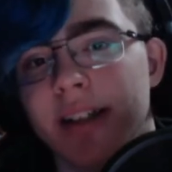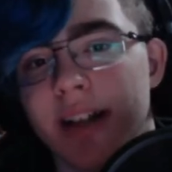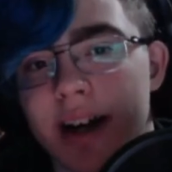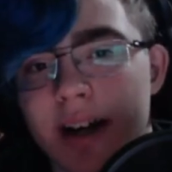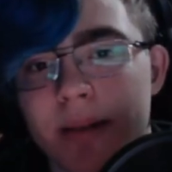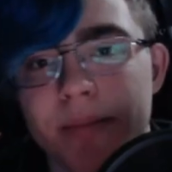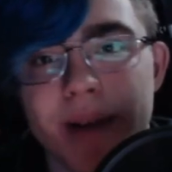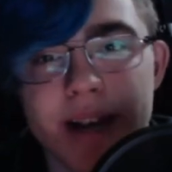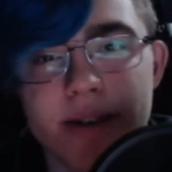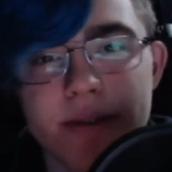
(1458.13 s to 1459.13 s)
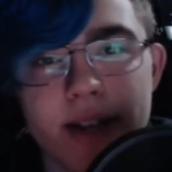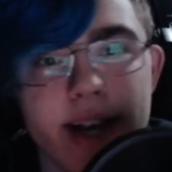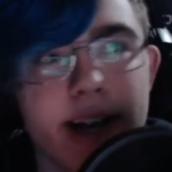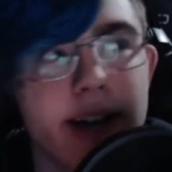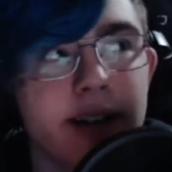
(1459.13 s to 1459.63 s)
But I can do
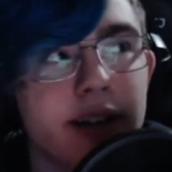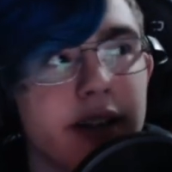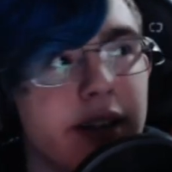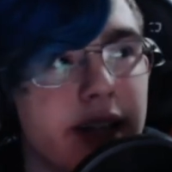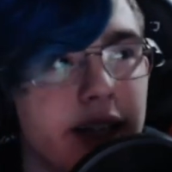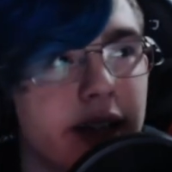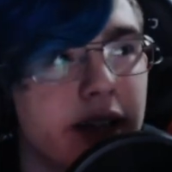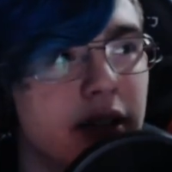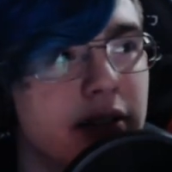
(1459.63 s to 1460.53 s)
that, and then